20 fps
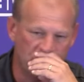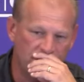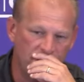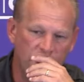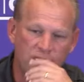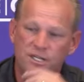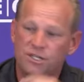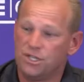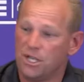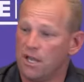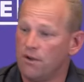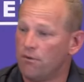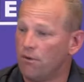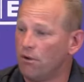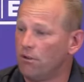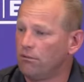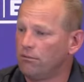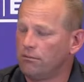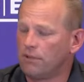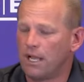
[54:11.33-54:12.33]
In
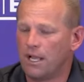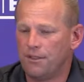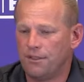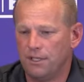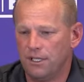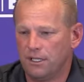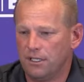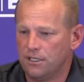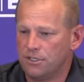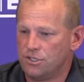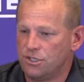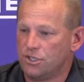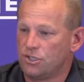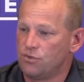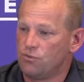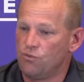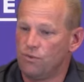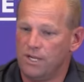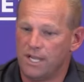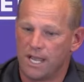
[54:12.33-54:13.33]
general, I think it's
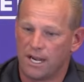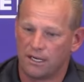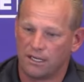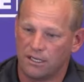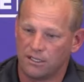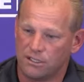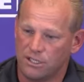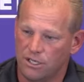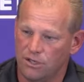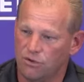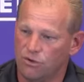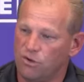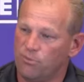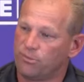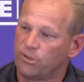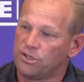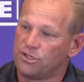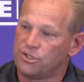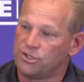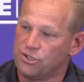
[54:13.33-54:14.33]
just we got to continue to
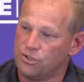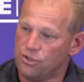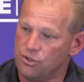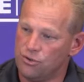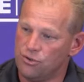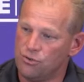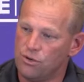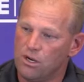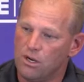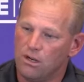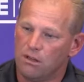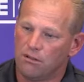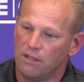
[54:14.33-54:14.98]
pursue